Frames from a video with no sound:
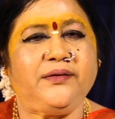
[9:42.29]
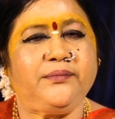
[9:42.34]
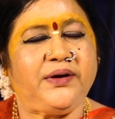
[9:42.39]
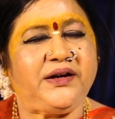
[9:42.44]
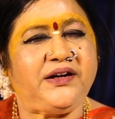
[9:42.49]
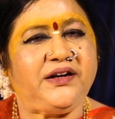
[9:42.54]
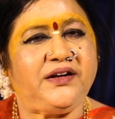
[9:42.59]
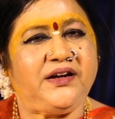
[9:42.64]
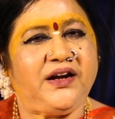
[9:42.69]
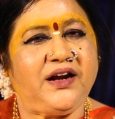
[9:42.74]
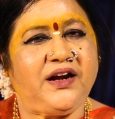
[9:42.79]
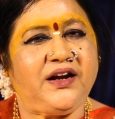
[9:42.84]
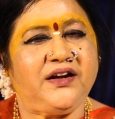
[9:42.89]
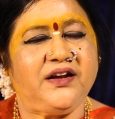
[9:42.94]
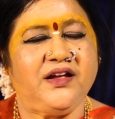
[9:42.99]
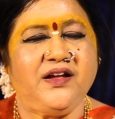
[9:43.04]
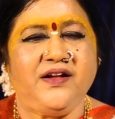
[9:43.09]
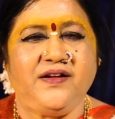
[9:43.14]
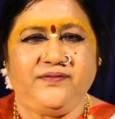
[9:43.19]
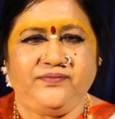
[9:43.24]
and
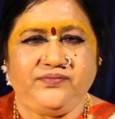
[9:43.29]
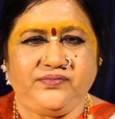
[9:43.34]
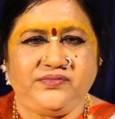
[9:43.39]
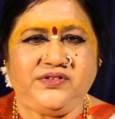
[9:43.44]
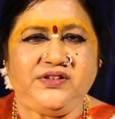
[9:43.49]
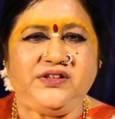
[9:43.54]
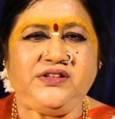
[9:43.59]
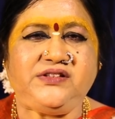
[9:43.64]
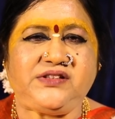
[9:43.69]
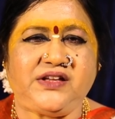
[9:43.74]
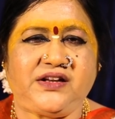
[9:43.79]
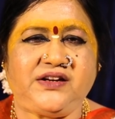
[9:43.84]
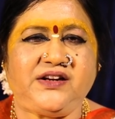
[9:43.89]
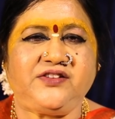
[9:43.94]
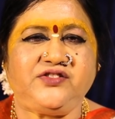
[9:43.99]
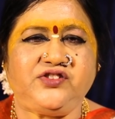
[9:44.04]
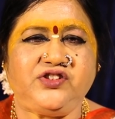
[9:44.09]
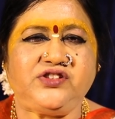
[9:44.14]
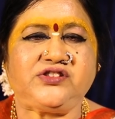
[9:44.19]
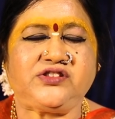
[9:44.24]
meditate, these
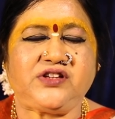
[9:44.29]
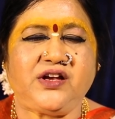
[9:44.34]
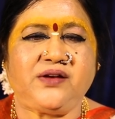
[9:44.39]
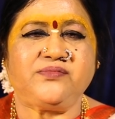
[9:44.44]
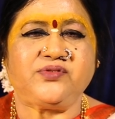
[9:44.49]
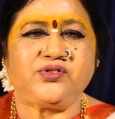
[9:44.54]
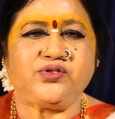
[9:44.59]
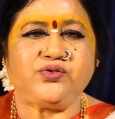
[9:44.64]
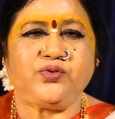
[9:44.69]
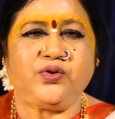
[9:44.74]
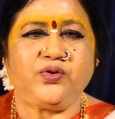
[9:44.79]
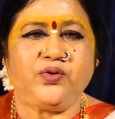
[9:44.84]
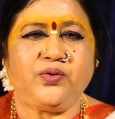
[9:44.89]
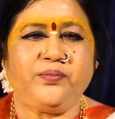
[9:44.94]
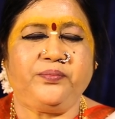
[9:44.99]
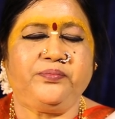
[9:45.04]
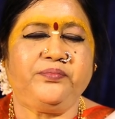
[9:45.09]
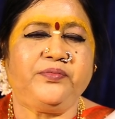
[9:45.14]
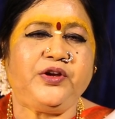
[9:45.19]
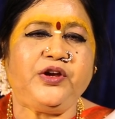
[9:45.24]
energies comes to
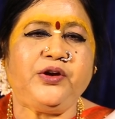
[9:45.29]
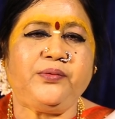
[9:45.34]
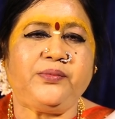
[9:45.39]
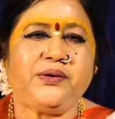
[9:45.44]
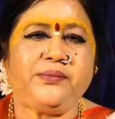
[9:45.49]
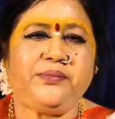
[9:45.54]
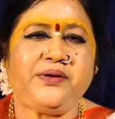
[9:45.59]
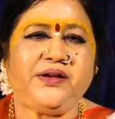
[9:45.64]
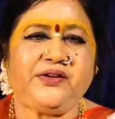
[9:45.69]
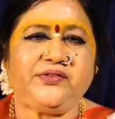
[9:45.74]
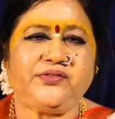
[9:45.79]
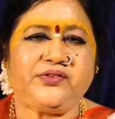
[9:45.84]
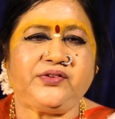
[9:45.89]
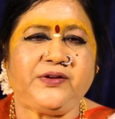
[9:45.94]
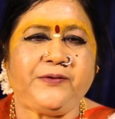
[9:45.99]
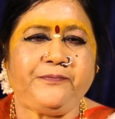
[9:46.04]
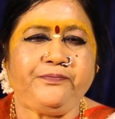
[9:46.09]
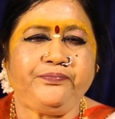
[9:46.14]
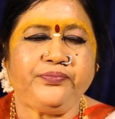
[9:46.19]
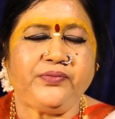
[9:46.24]
human
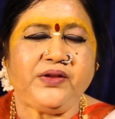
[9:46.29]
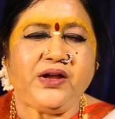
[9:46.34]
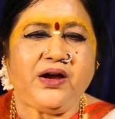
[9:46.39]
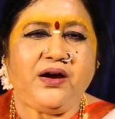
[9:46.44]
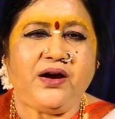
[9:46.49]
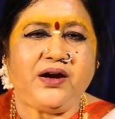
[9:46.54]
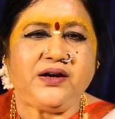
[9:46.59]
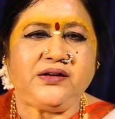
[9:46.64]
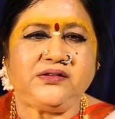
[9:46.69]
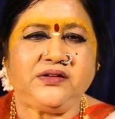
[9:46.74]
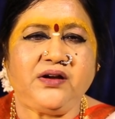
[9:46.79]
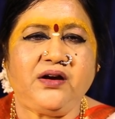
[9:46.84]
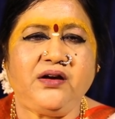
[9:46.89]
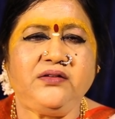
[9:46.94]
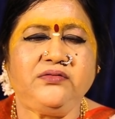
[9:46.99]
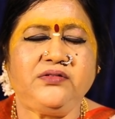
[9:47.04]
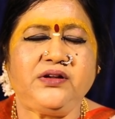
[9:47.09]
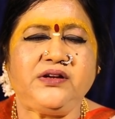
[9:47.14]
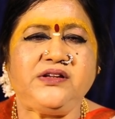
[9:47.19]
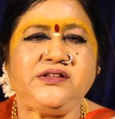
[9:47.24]
beings. And
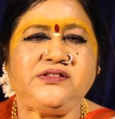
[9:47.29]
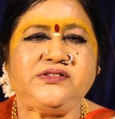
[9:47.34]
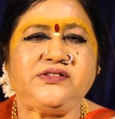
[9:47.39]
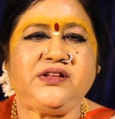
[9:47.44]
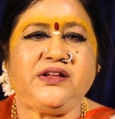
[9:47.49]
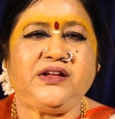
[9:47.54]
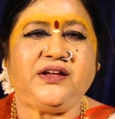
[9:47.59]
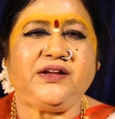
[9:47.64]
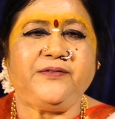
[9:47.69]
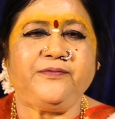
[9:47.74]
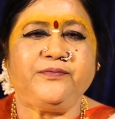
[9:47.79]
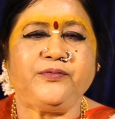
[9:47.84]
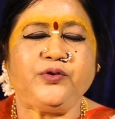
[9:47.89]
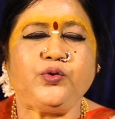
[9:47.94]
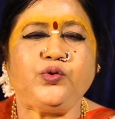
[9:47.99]
third one is the